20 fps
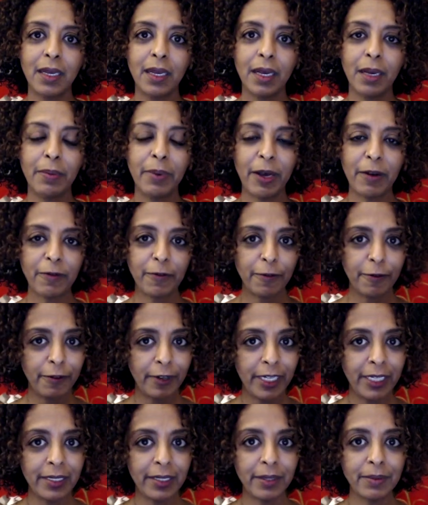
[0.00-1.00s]
about
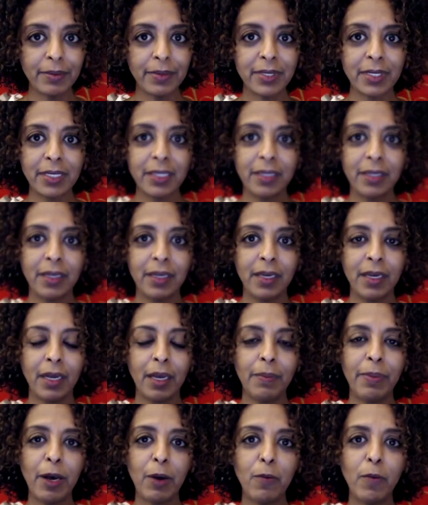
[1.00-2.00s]
freedoms,
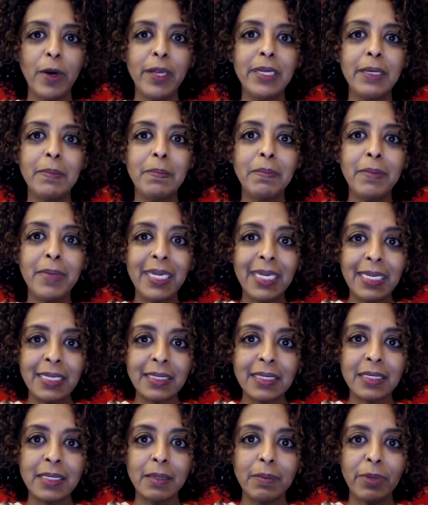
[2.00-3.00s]
about what it
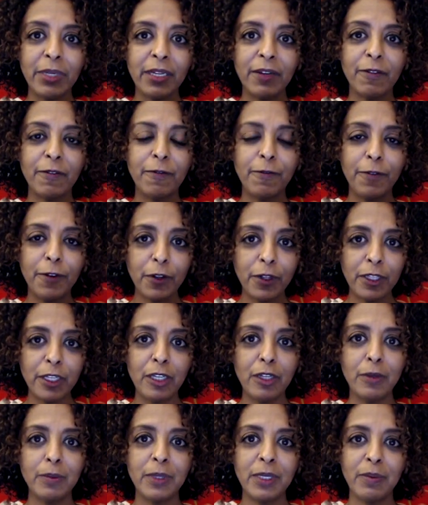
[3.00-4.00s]
means to be a full
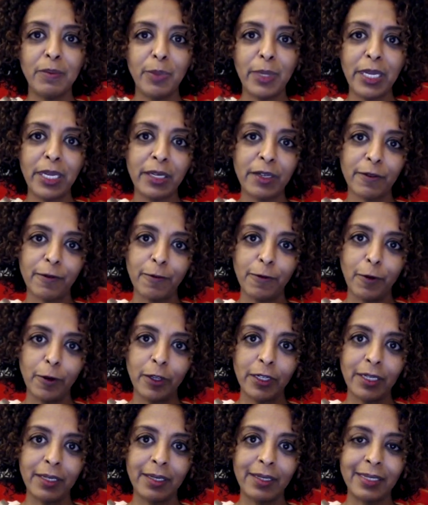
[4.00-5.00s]
human being
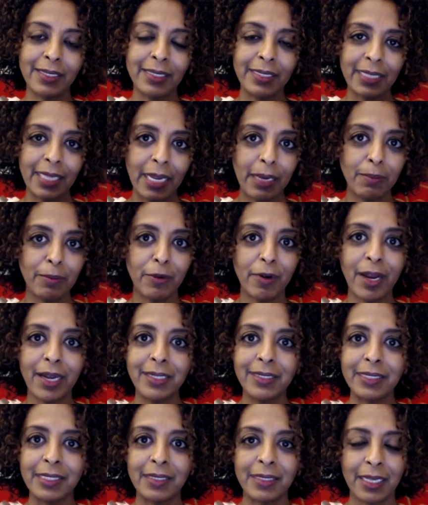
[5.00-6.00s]
afforded the same
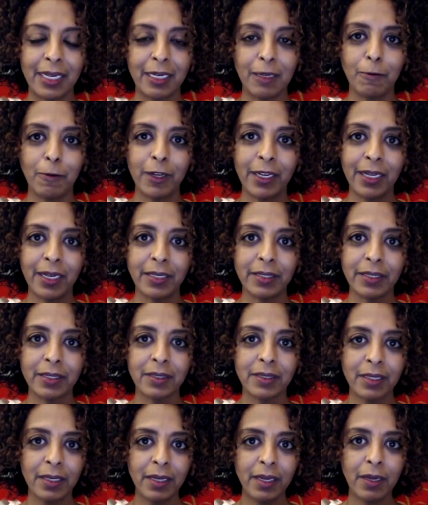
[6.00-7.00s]
rights as anyone
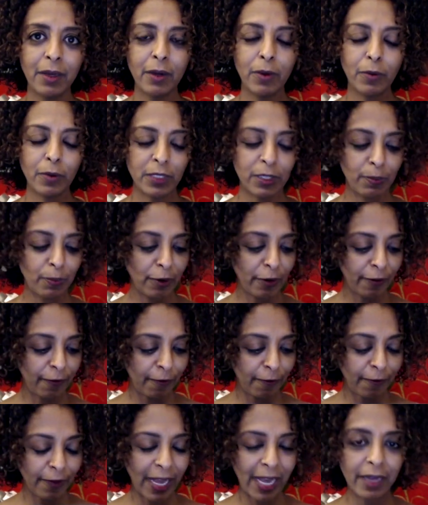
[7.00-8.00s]
else was
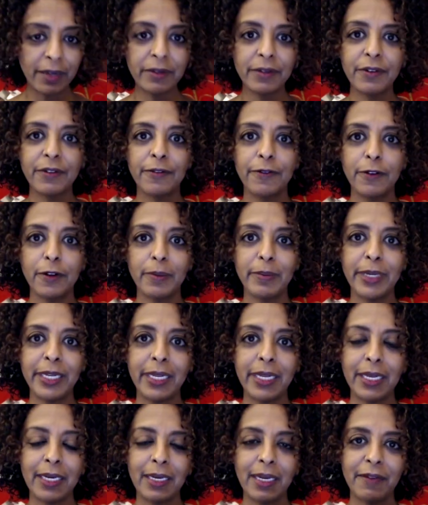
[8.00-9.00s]
profound for
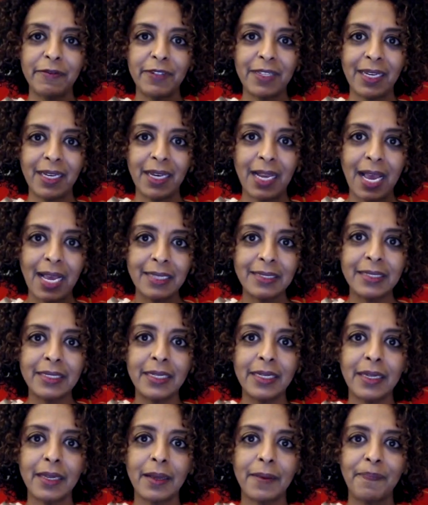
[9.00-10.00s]
me and left a
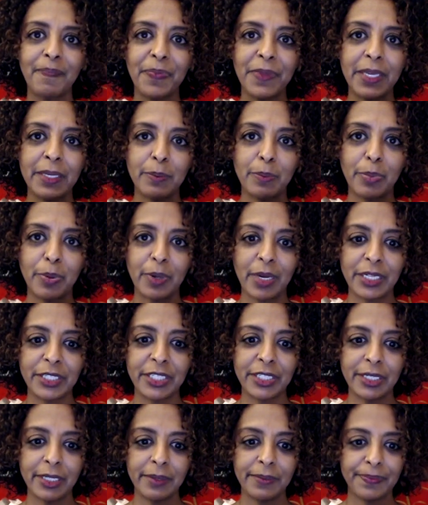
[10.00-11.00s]
lasting
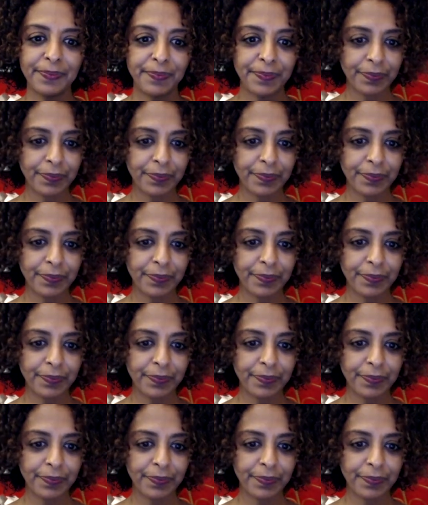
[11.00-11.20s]
impression.